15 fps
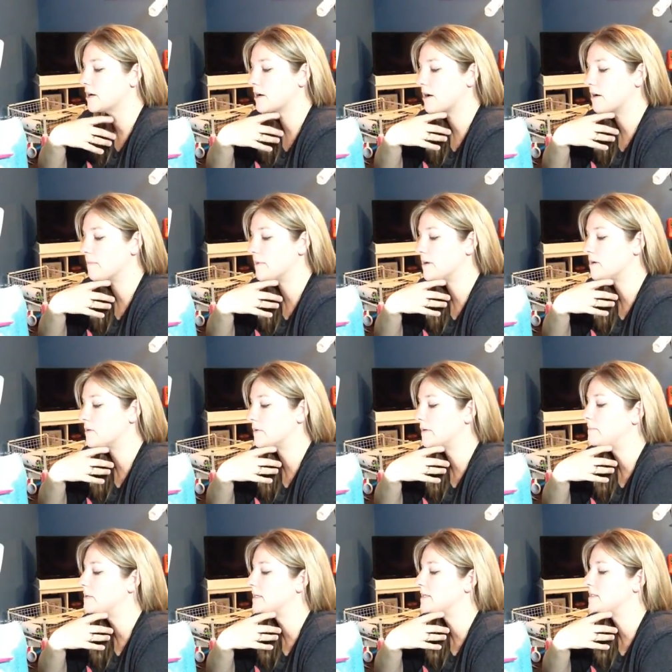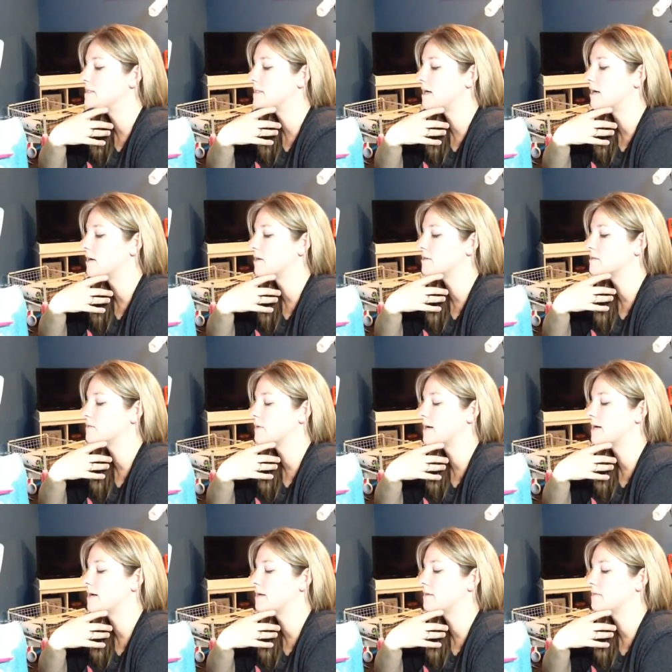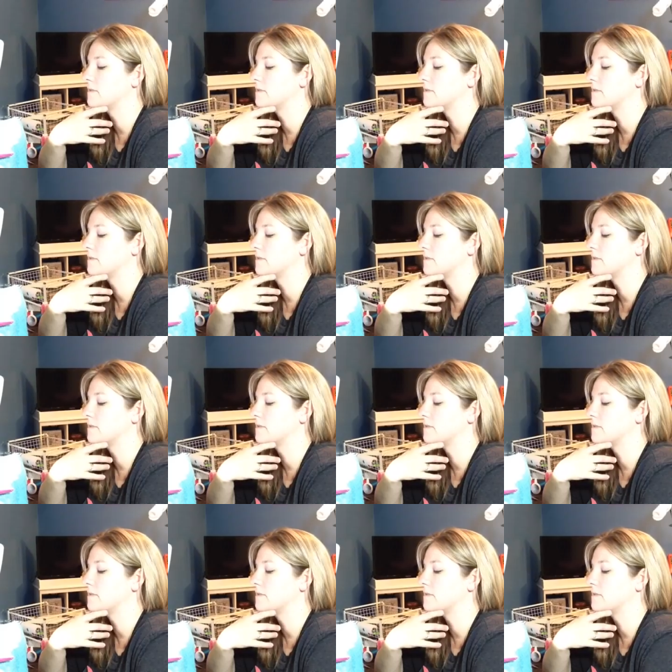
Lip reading: Our middle one plays soccer as well.